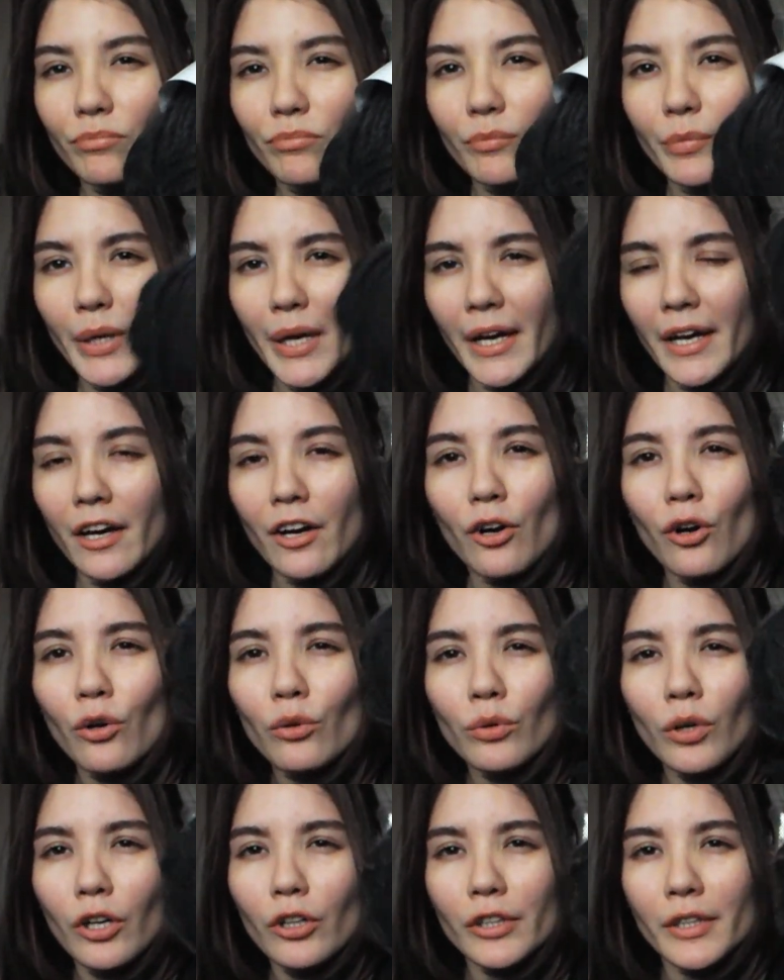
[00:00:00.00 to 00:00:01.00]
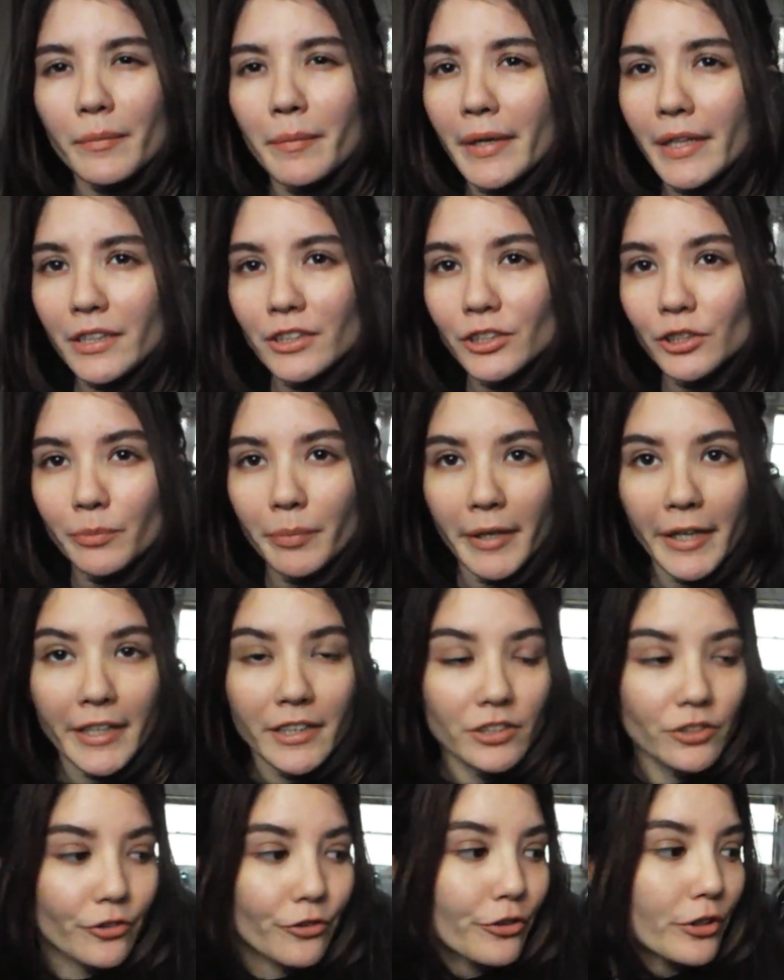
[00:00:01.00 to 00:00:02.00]
But yeah, a whole roll can make 2
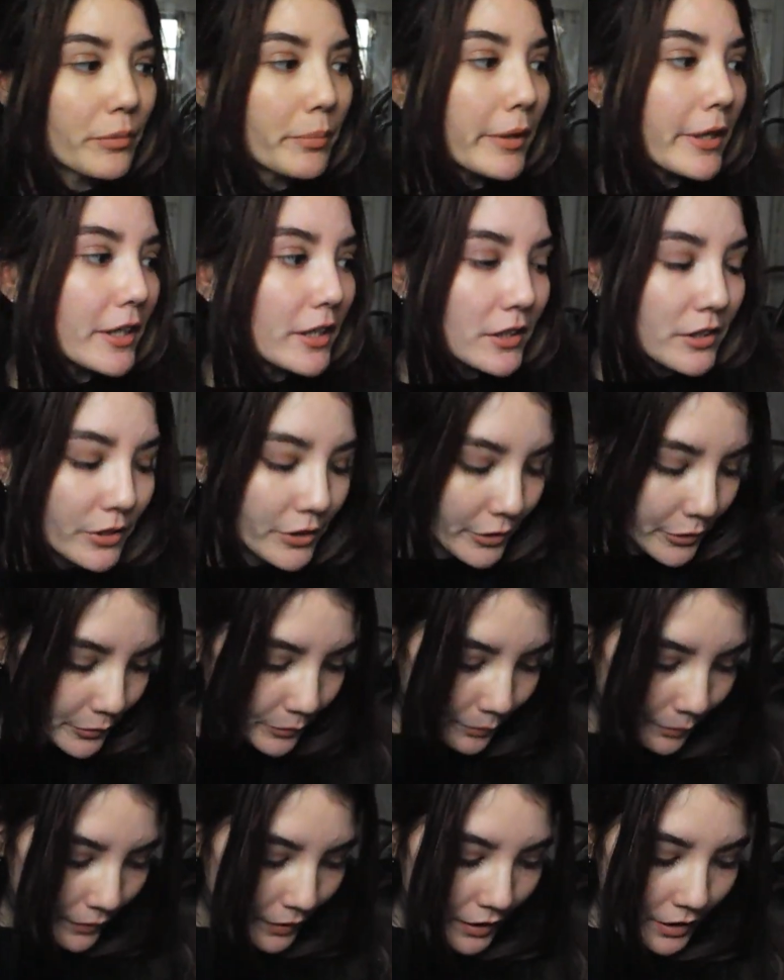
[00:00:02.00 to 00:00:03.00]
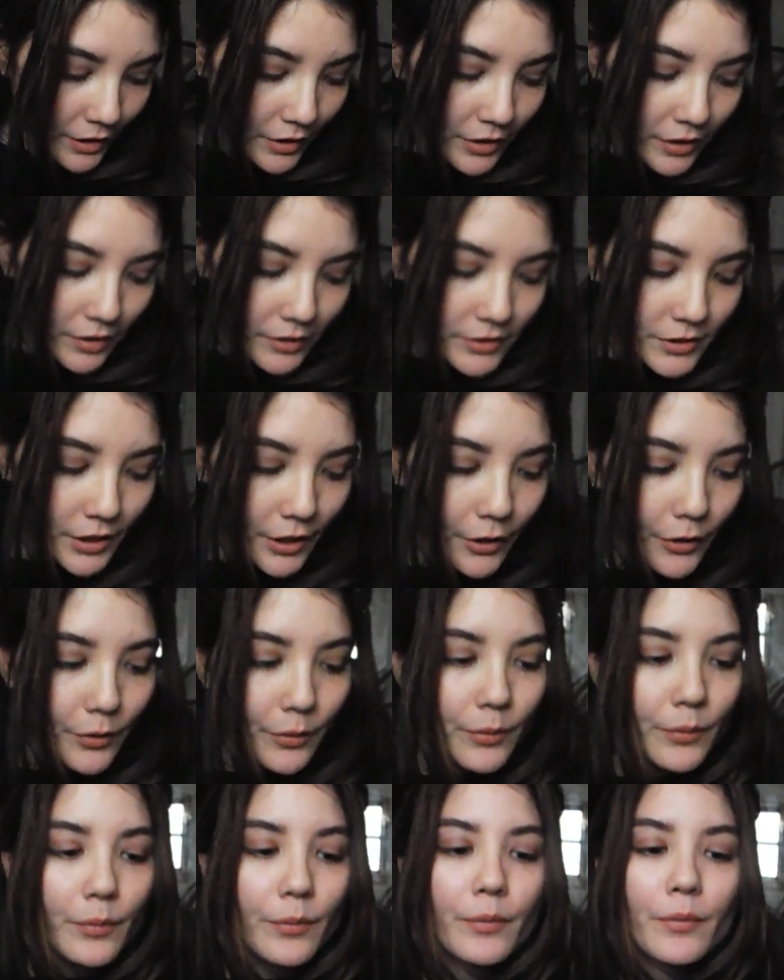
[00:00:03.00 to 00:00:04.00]
pairs or 3 pairs, you know.
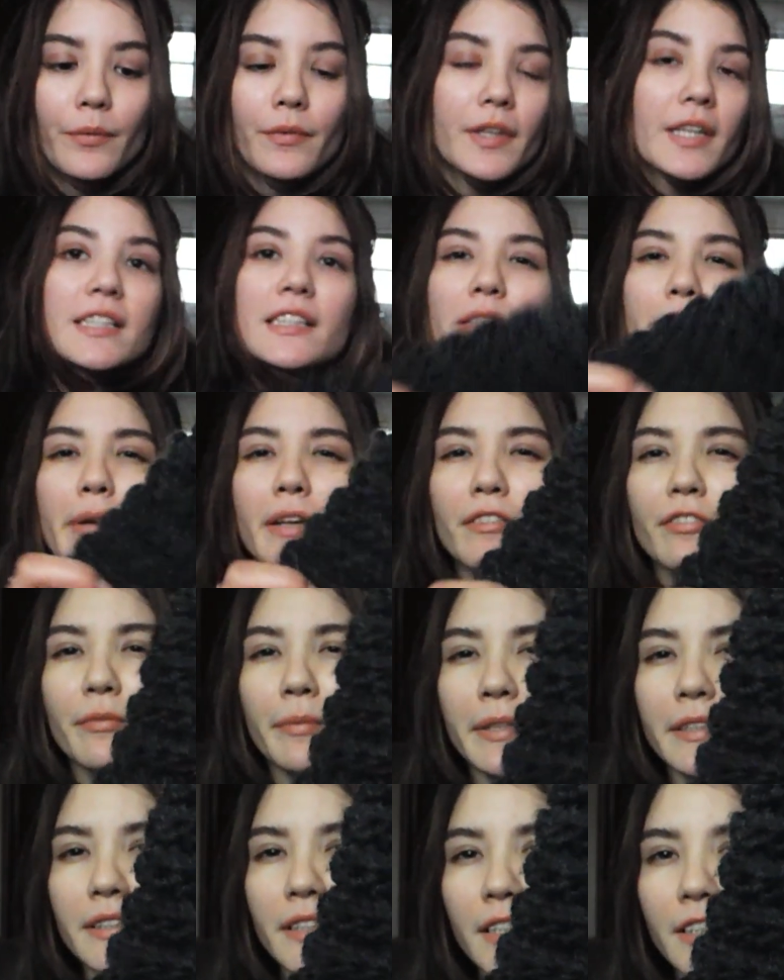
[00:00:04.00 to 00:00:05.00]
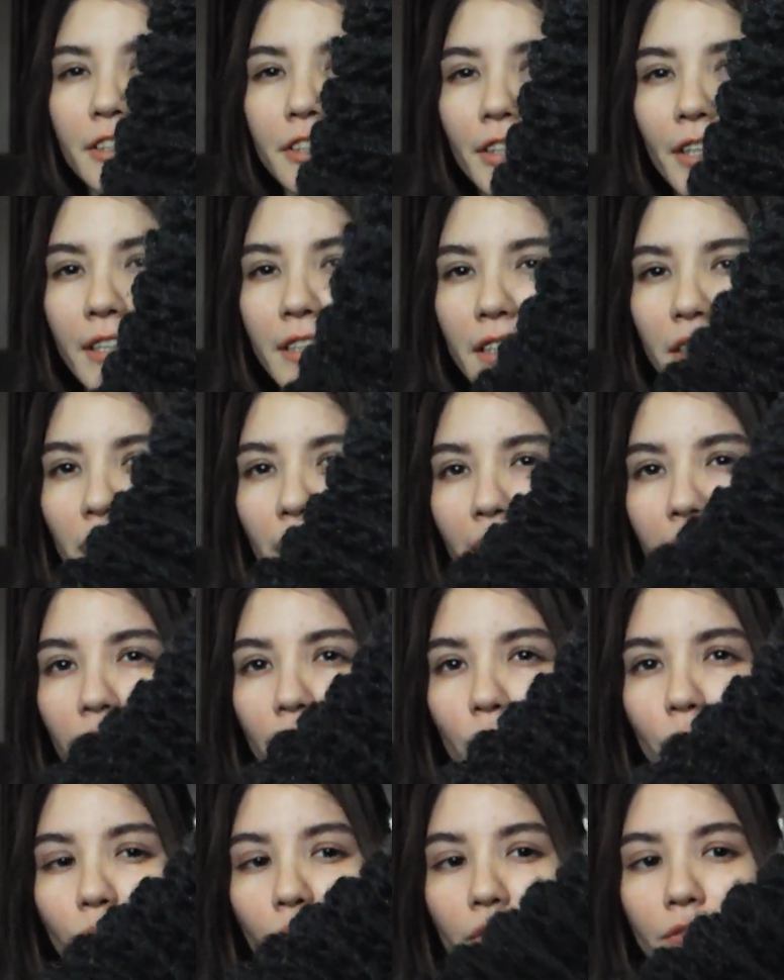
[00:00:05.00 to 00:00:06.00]
So these I made for my sister. I did like
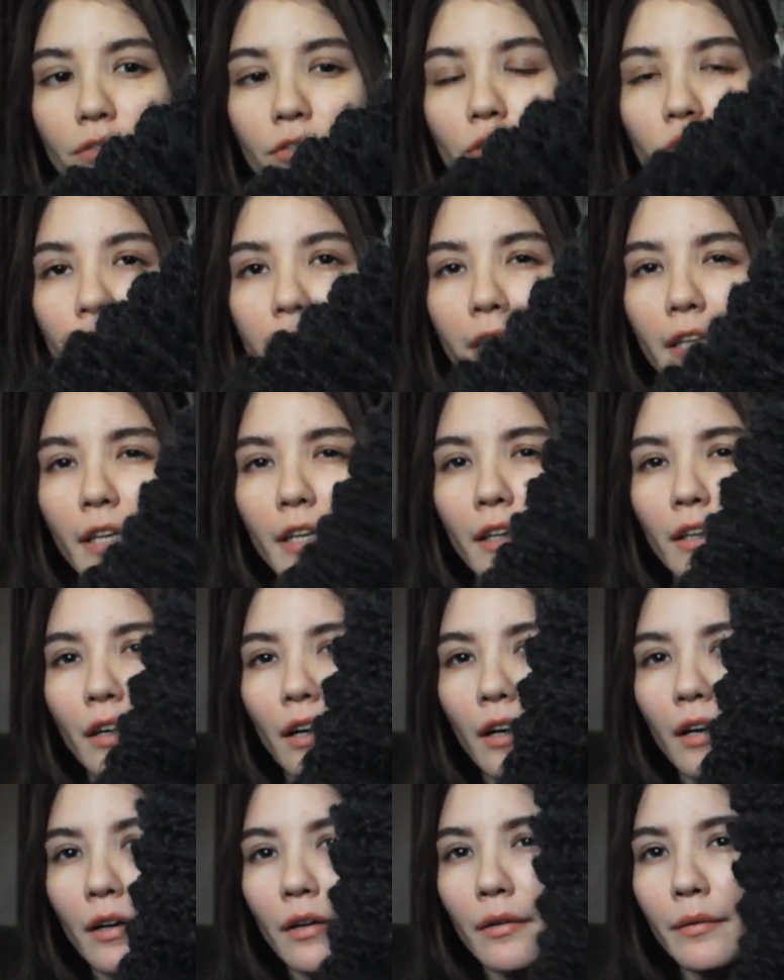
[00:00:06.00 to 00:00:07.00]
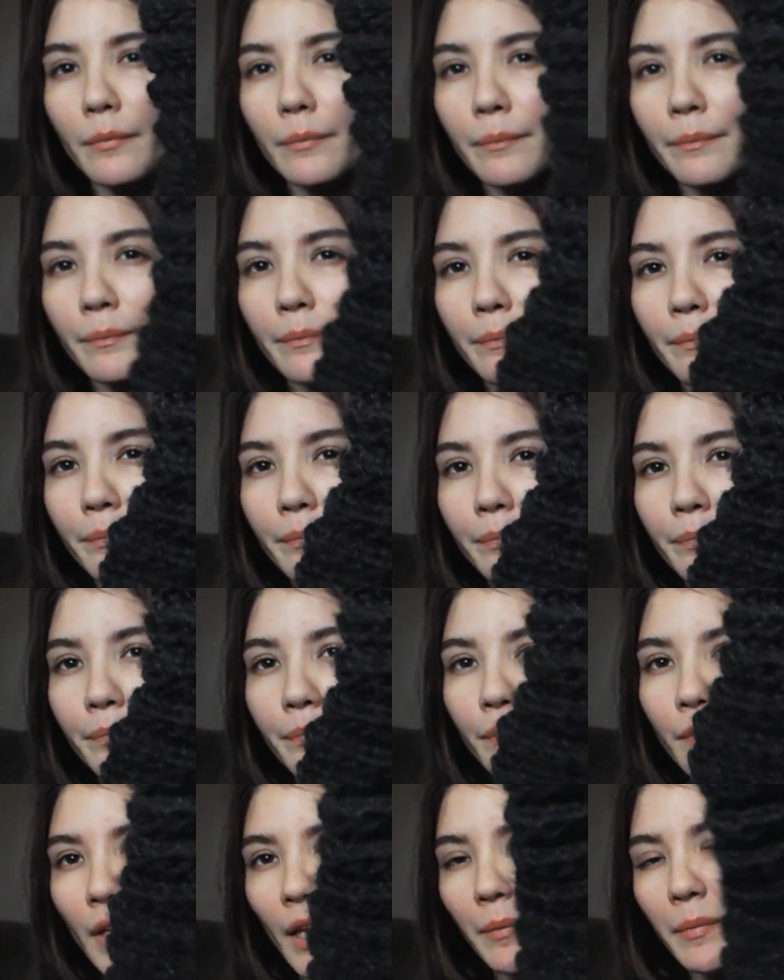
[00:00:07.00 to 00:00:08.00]
the ruffly, I
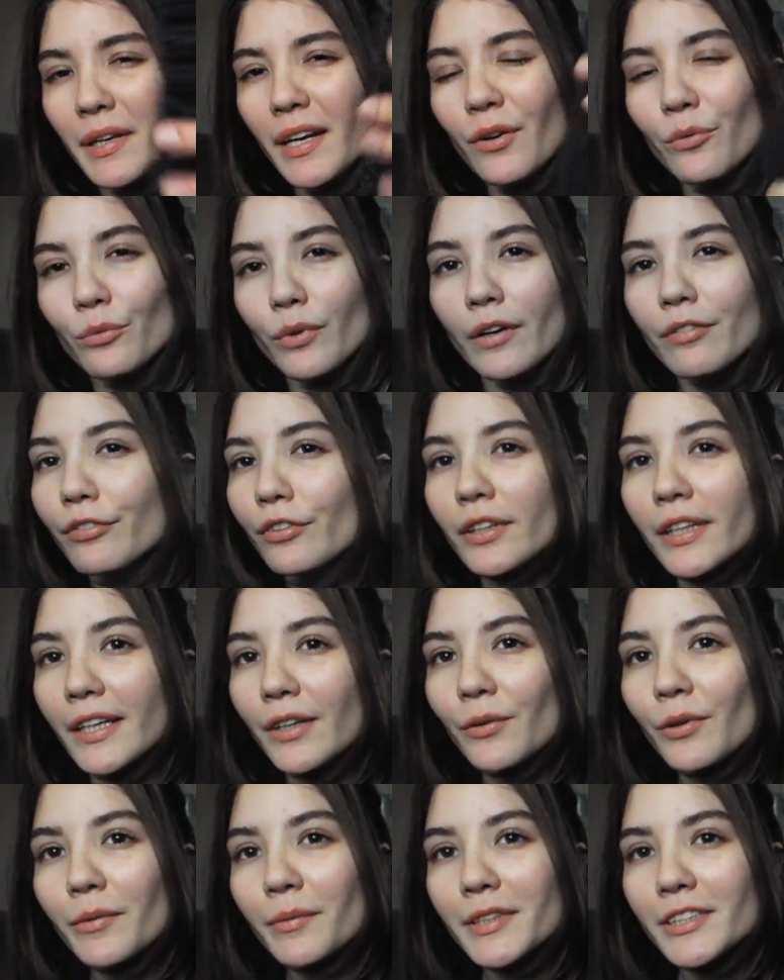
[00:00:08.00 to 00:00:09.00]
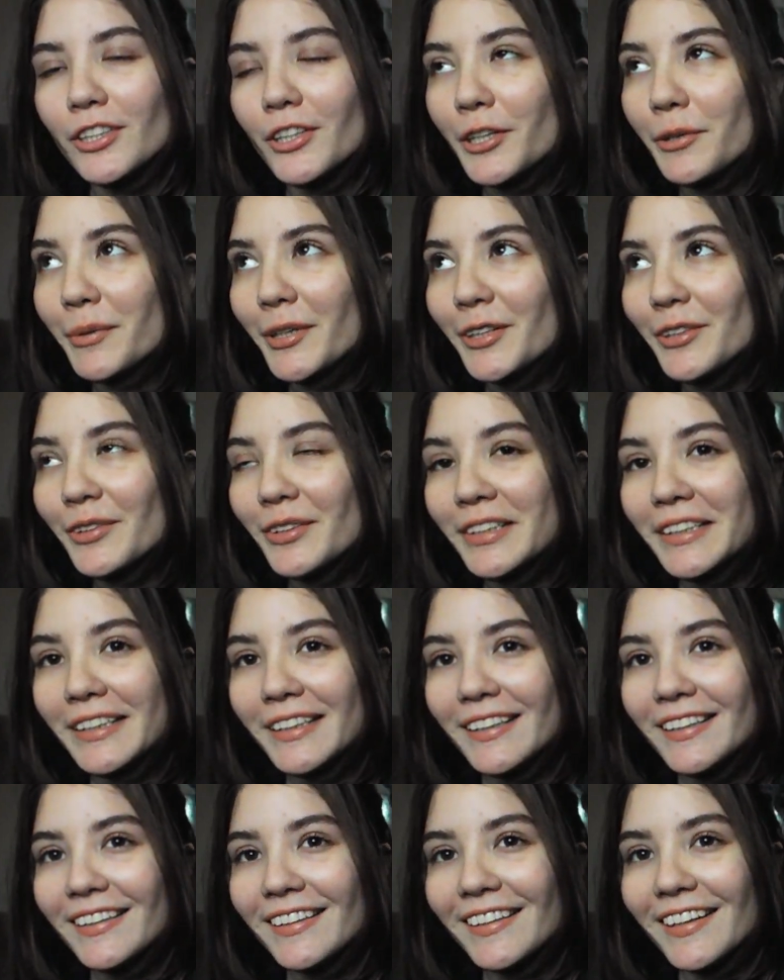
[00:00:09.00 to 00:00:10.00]
mean not ruffly, what am I talking about?
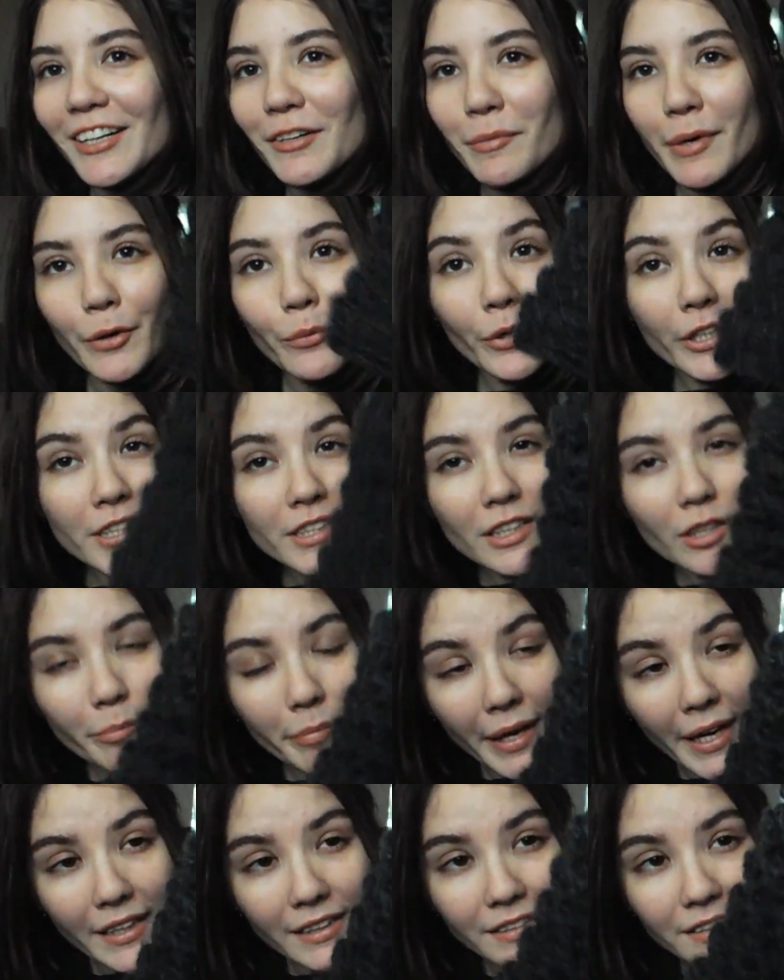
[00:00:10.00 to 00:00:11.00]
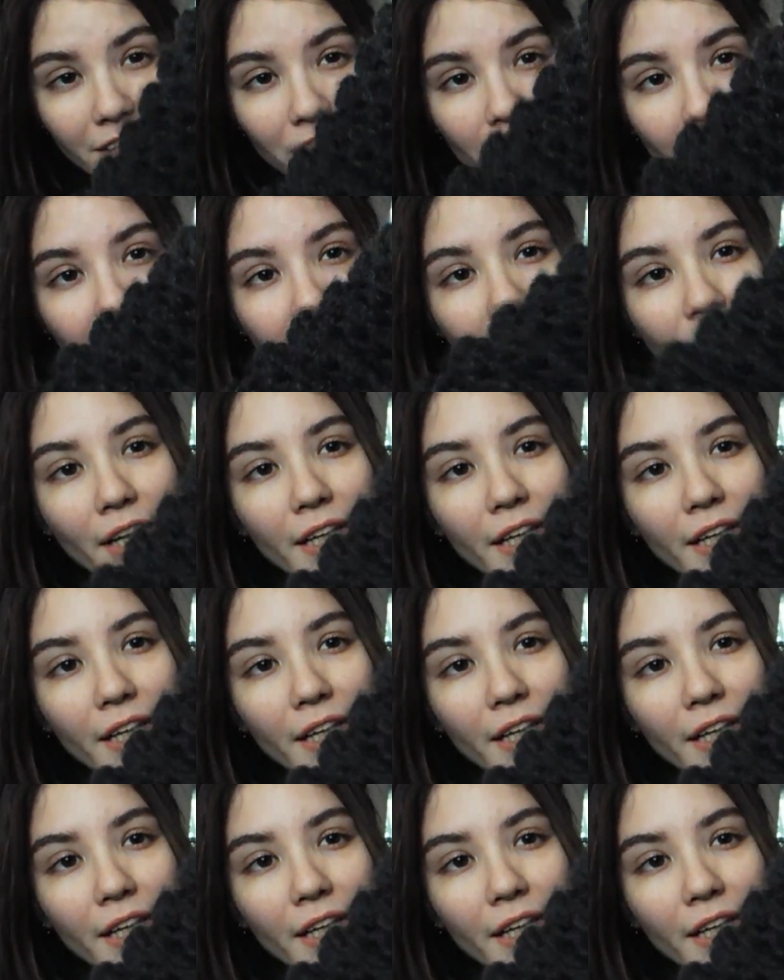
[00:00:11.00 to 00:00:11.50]
I worked in the back stitch here.